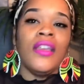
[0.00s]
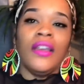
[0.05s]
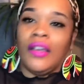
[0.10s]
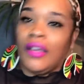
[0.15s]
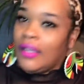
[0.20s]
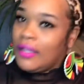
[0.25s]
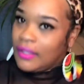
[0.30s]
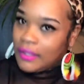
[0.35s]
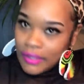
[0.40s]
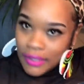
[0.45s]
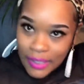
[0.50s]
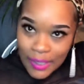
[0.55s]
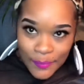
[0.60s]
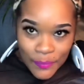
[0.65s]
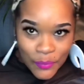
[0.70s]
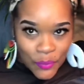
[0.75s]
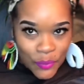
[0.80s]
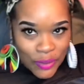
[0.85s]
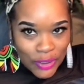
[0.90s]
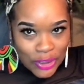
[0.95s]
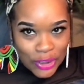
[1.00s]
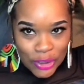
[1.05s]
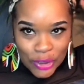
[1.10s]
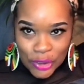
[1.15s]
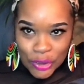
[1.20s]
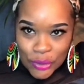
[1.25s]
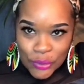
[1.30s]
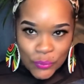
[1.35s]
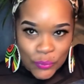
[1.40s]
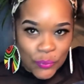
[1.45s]
I am going to
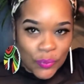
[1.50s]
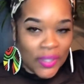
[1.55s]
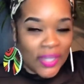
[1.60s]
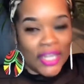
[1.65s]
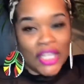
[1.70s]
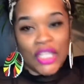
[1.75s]
do a